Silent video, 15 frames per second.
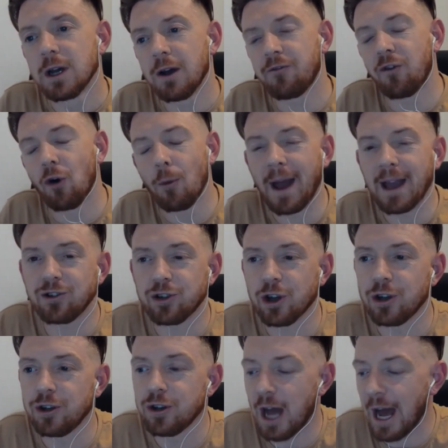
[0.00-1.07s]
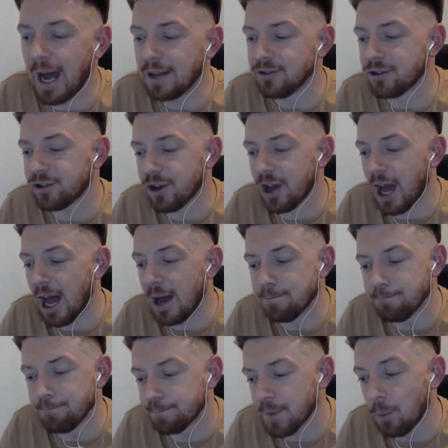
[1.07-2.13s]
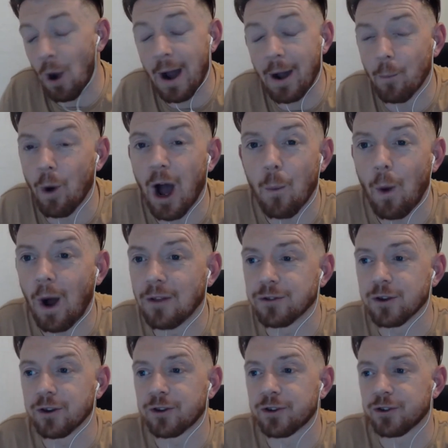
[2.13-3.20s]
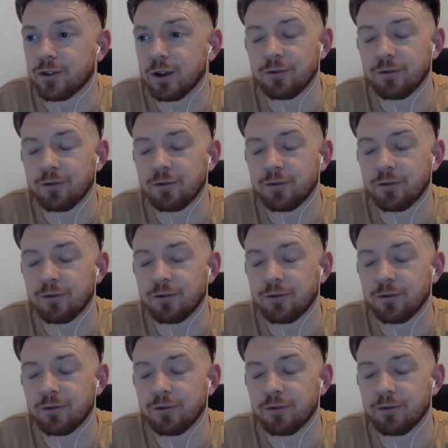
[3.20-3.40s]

formation, and worked wonders.